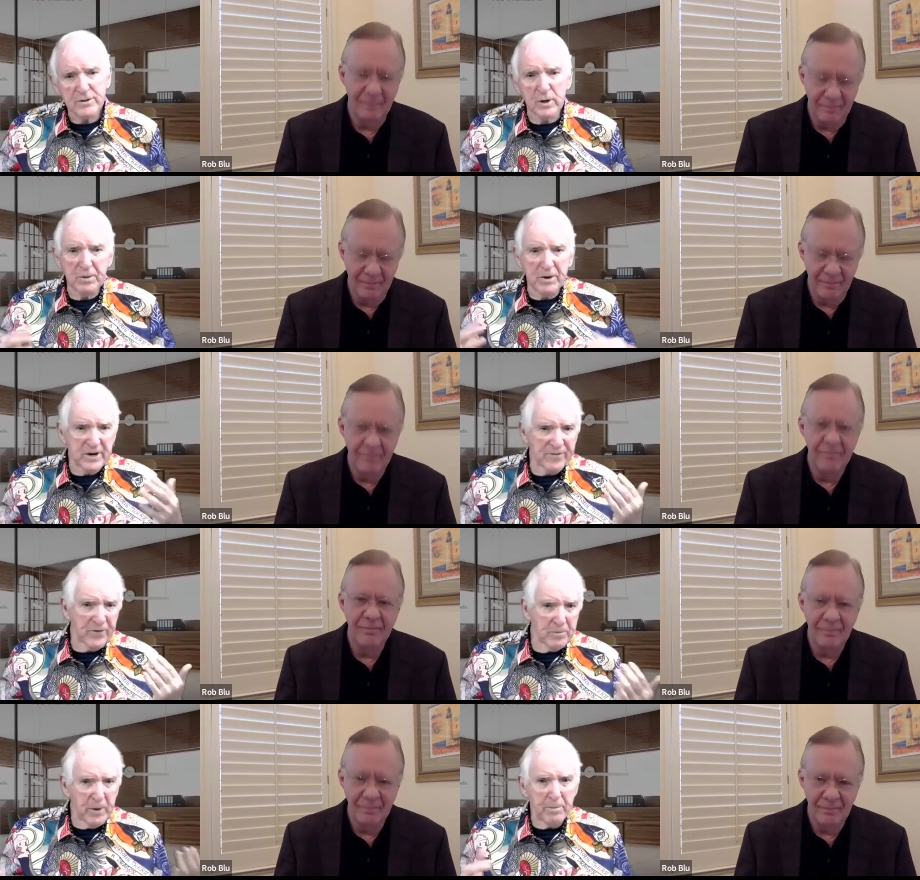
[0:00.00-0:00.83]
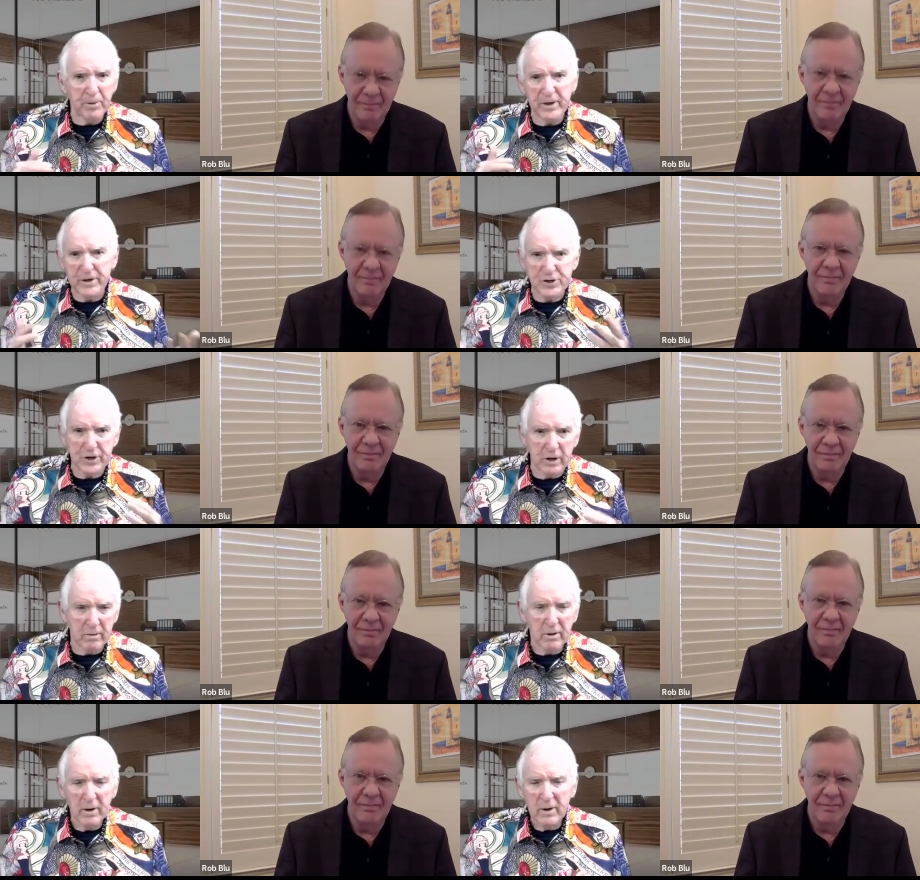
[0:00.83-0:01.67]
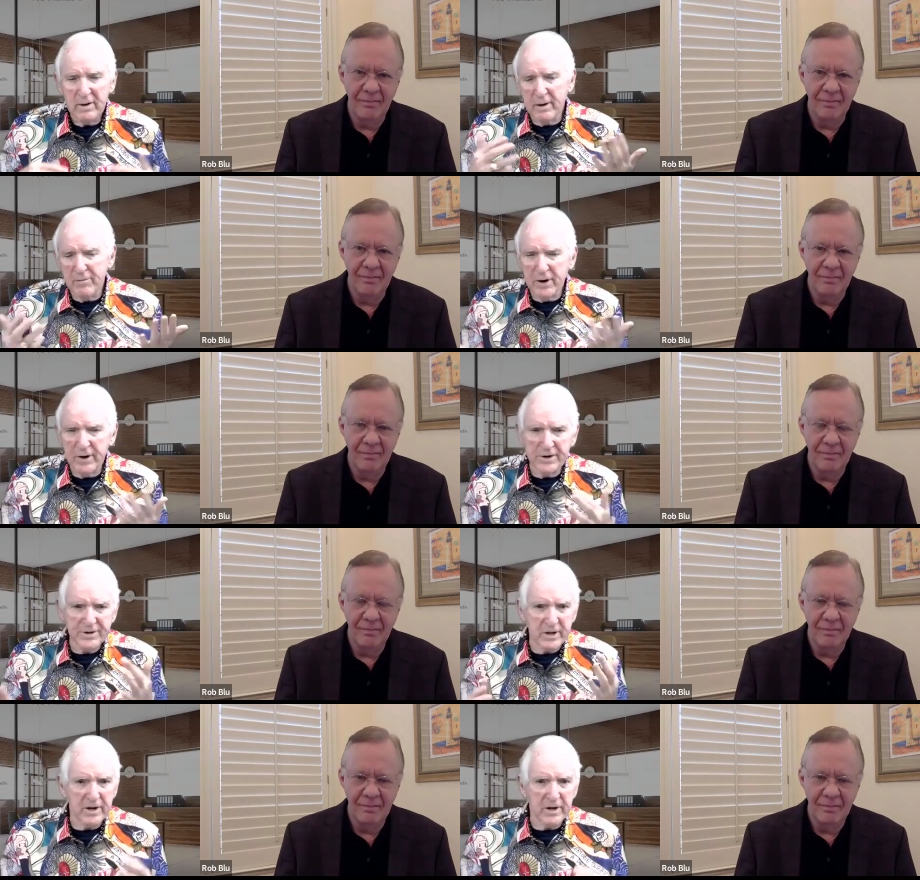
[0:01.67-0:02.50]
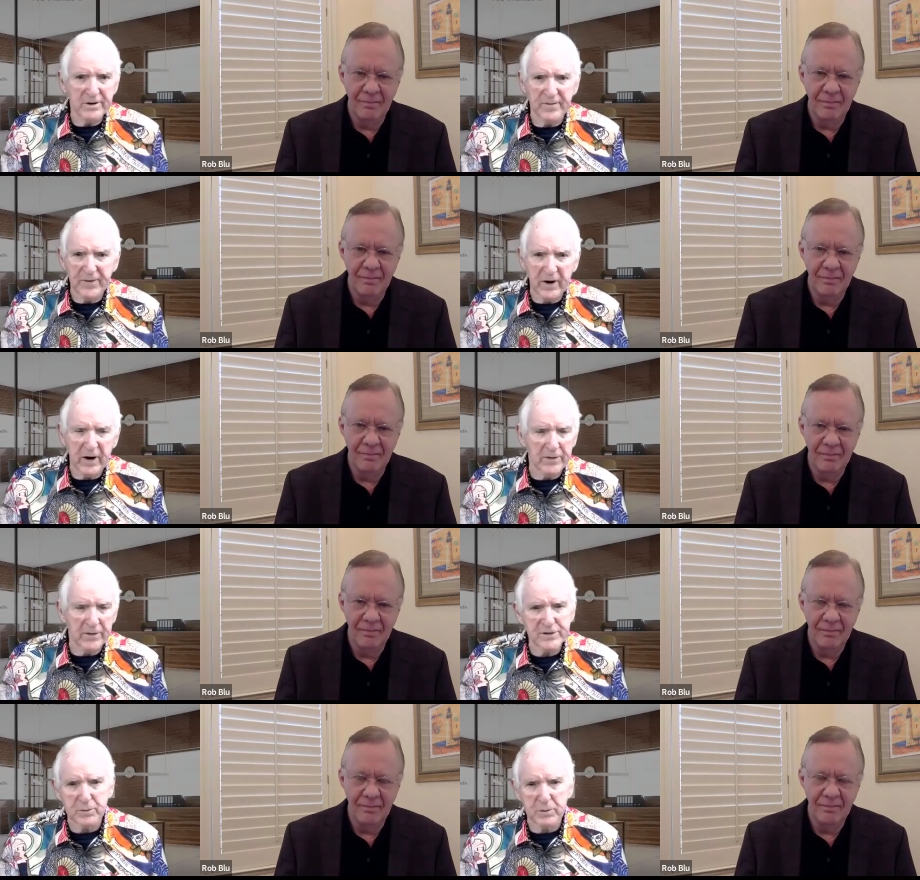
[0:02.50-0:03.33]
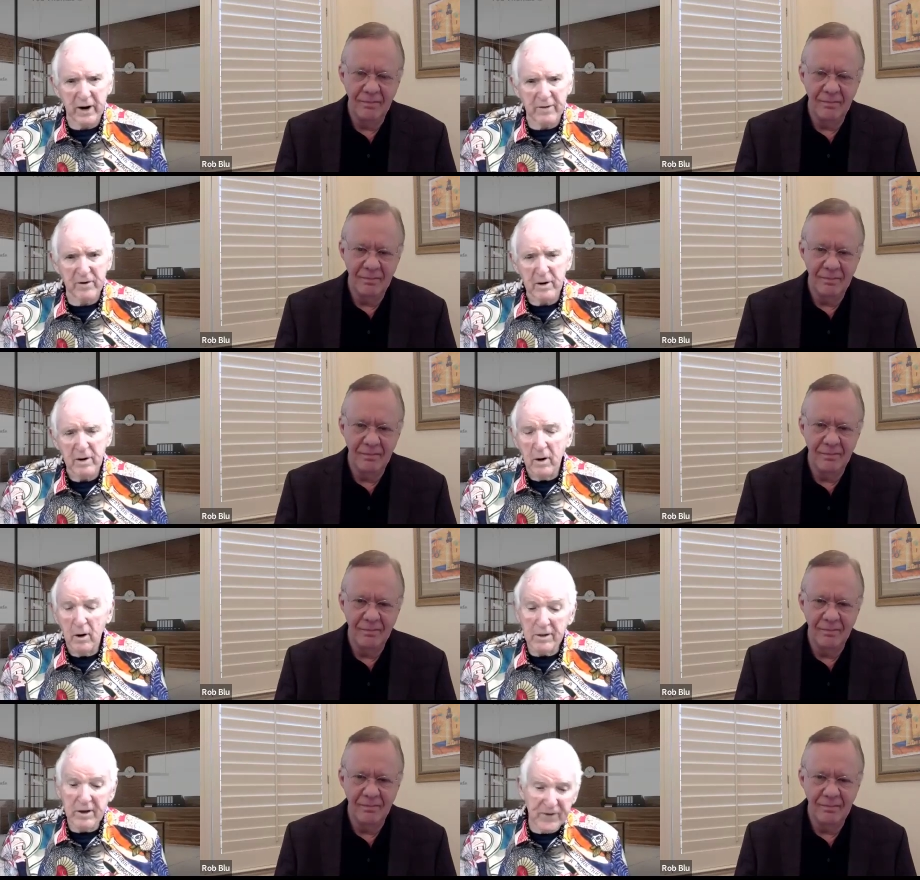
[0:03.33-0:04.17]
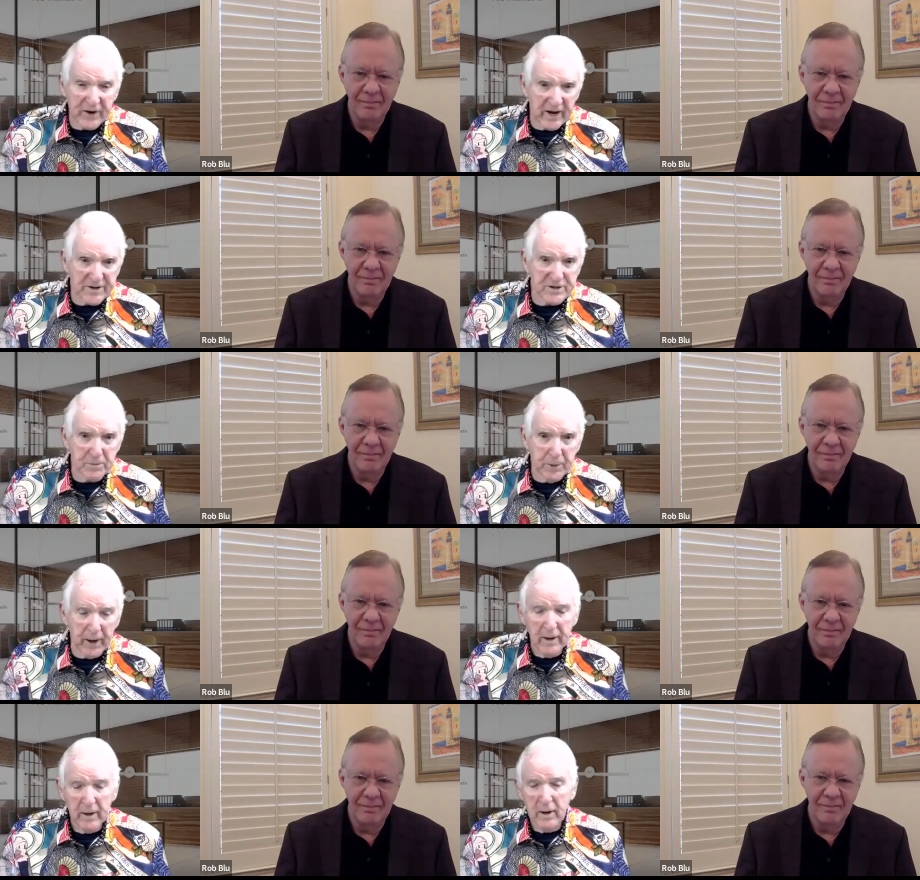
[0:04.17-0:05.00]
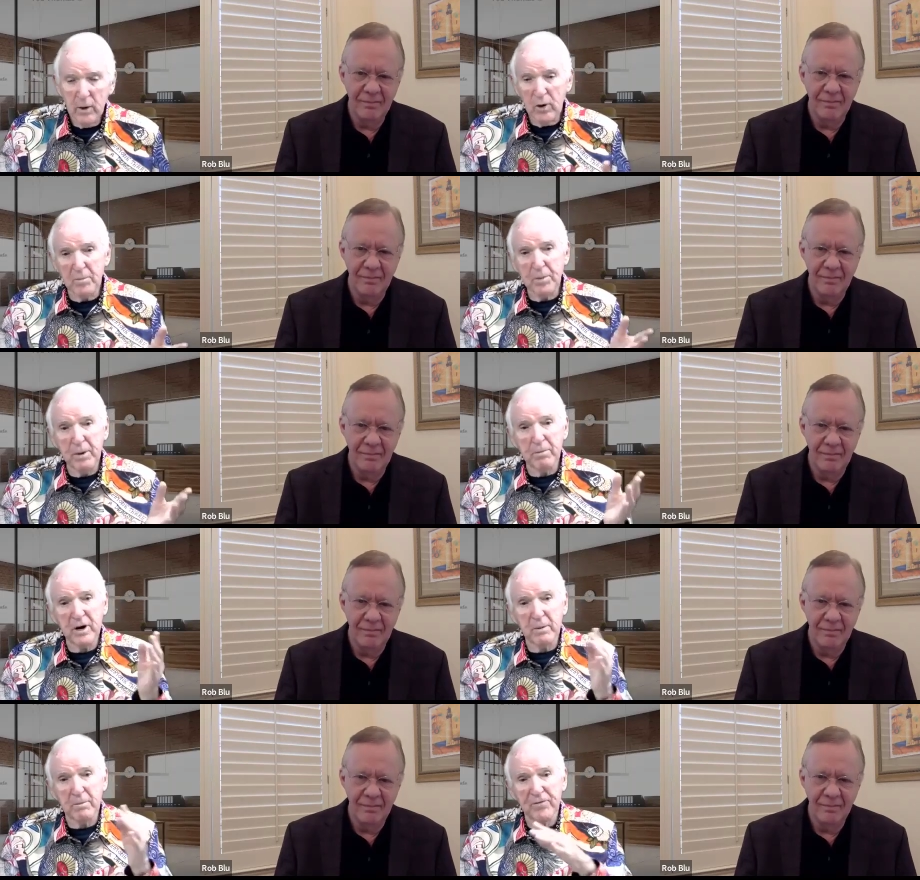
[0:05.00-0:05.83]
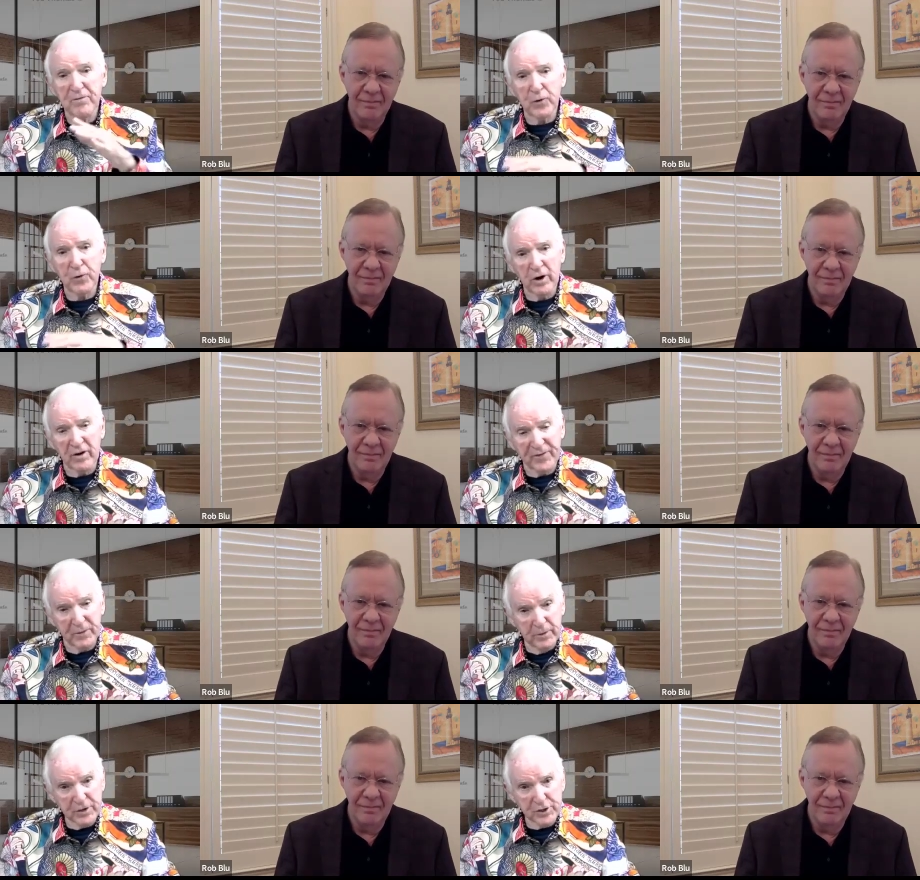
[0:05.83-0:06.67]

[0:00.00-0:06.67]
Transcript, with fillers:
Speaker 1: So it'll be different people each year. They run into little difficulties or whatever, or they forget to pay. We have people coming to Florida from